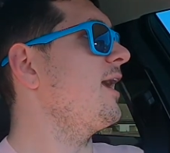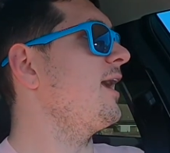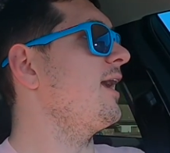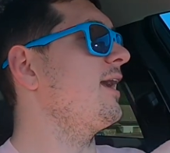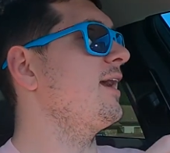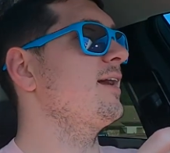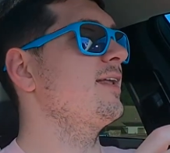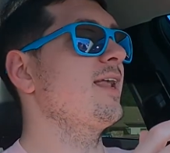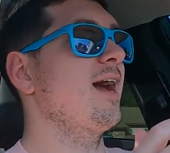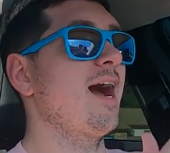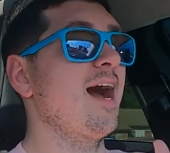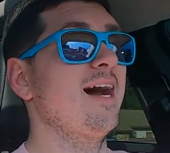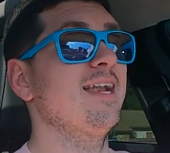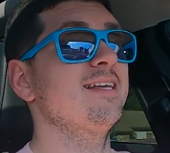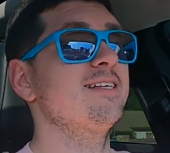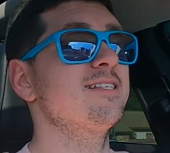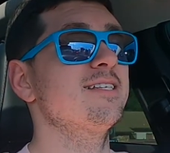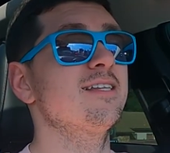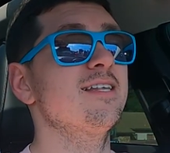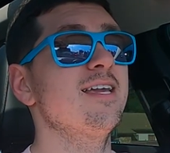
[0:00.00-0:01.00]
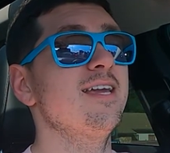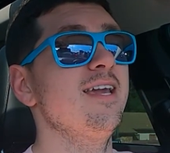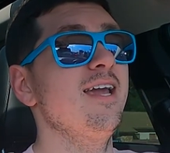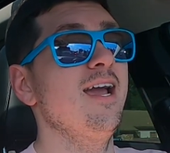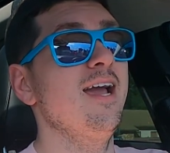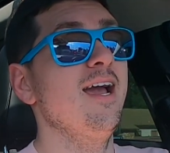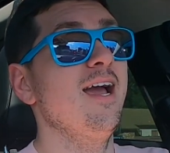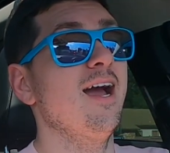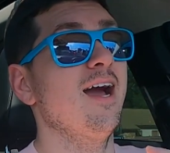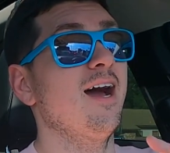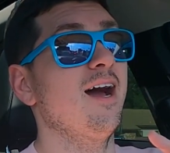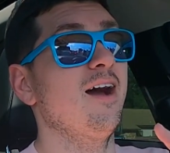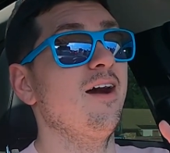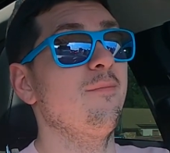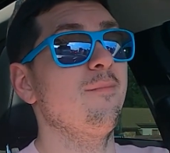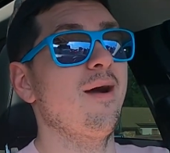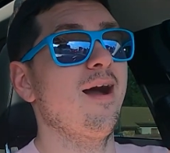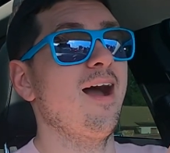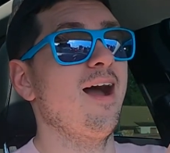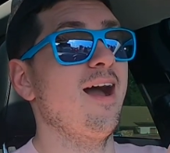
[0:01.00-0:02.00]
and honestly,
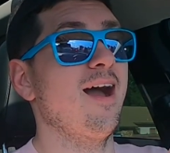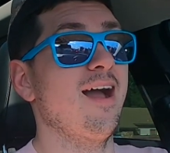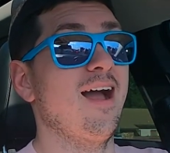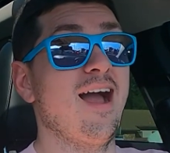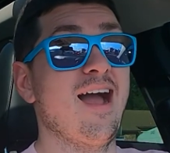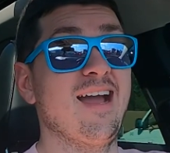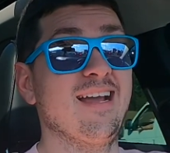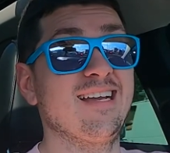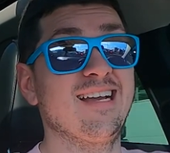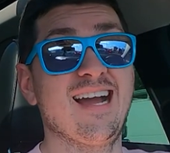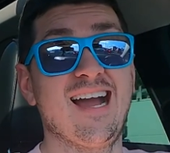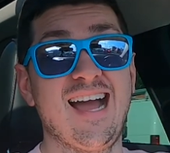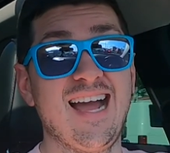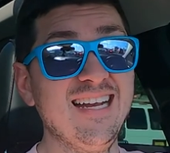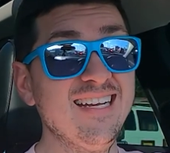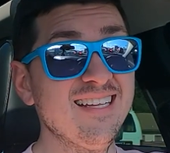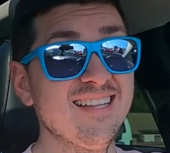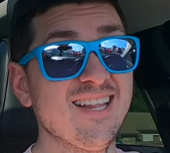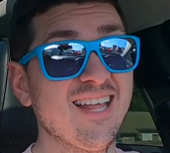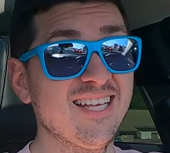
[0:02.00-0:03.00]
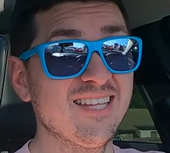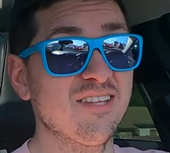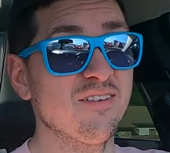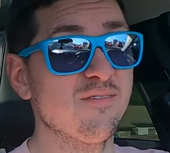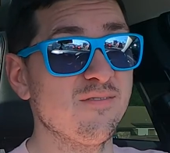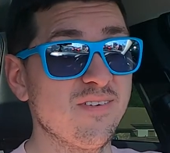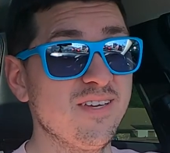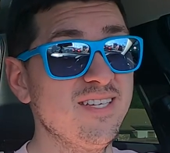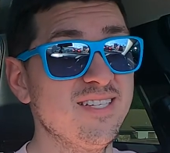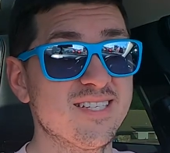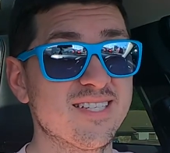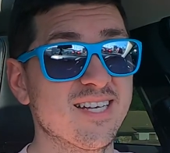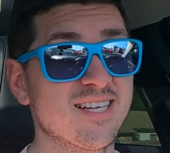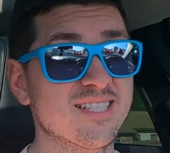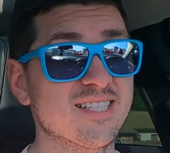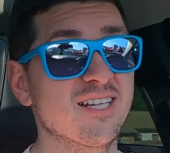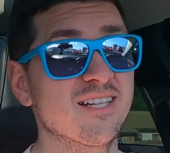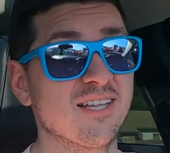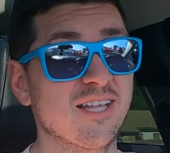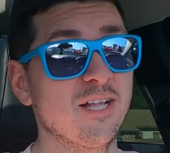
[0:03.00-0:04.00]
um, I kind of like the V
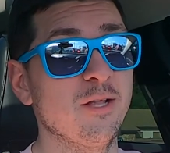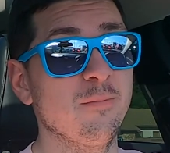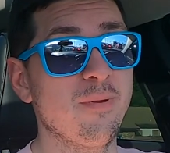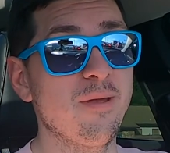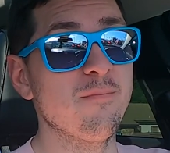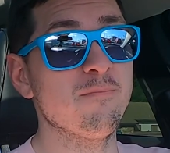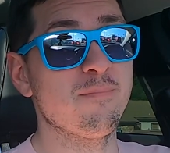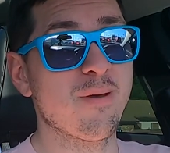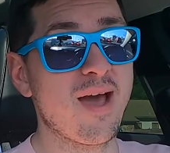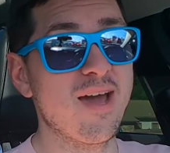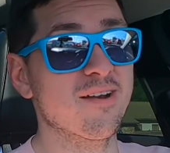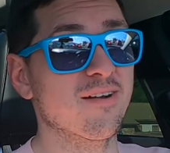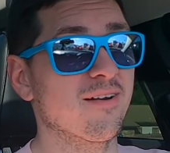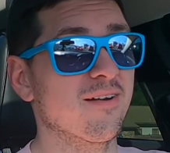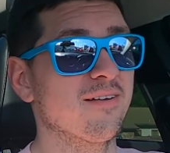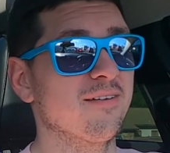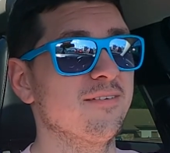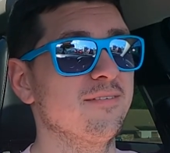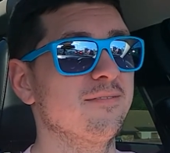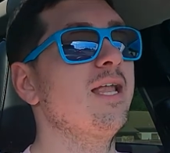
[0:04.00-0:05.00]
six a little bit better.